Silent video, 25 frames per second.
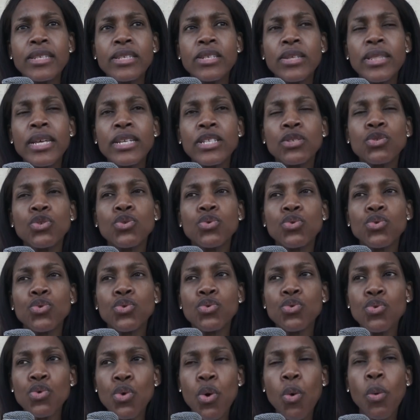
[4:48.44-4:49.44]
so that you,
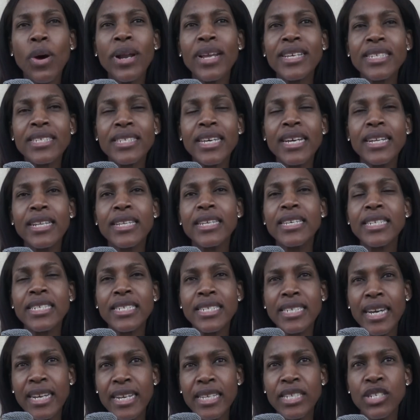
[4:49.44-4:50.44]
you know what exactly is
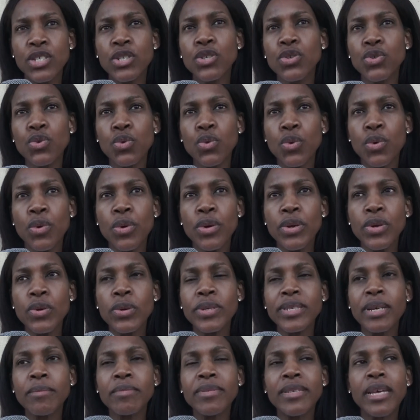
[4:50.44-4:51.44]
challenging you. You
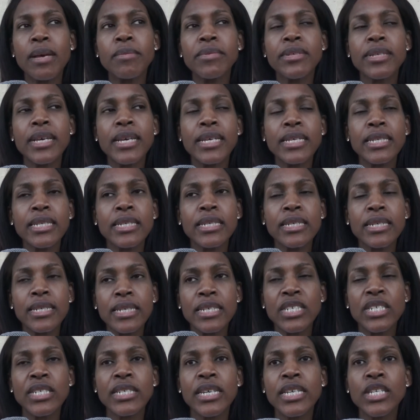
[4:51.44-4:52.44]
know, sometimes as
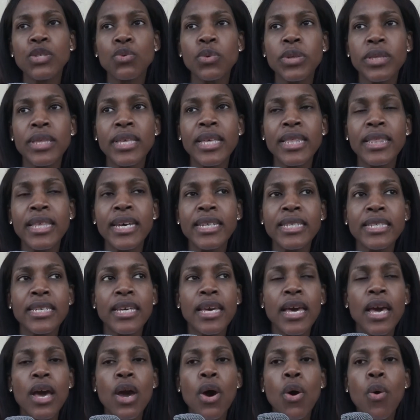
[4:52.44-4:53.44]
Christians, we think
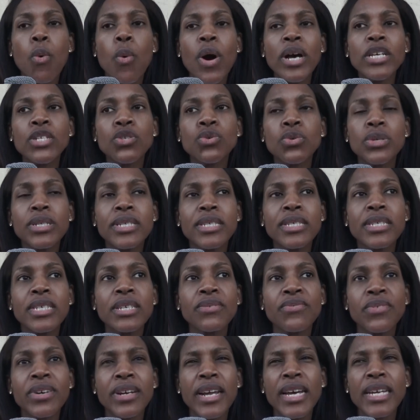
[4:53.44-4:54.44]
that once you
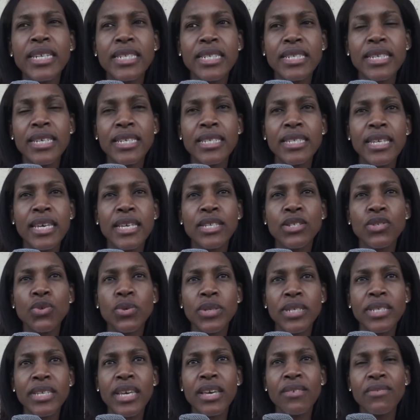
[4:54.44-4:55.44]
receive Christ Jesus as
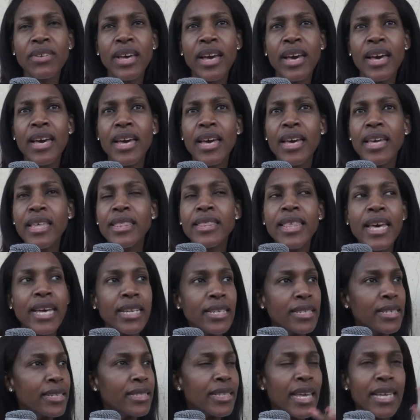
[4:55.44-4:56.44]
your Savior,
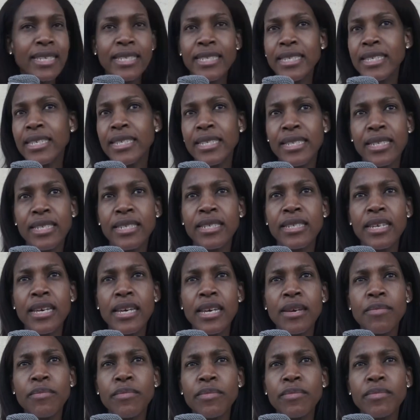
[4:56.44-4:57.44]
then that's it.
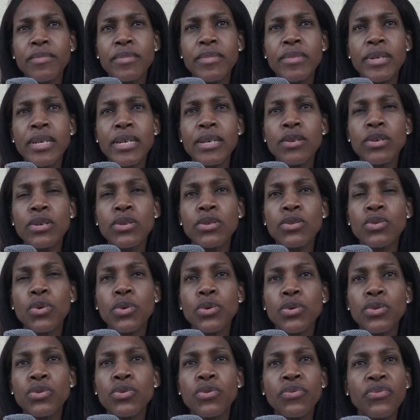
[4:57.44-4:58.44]
Um, it eh, eh, you
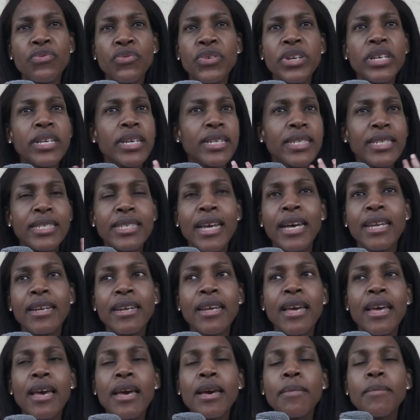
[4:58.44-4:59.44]
know, you're free, it's done.
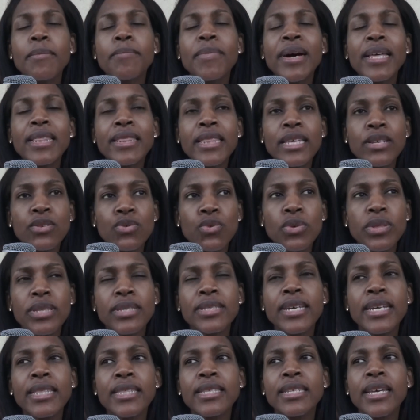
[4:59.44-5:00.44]
But the truth is
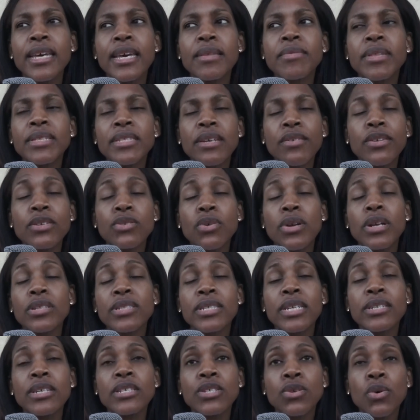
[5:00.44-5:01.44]
that um, the devil is, gonna,
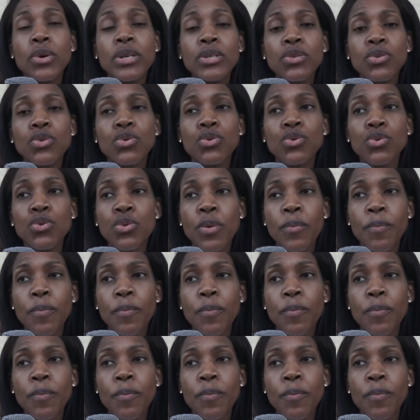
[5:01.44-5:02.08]
is going to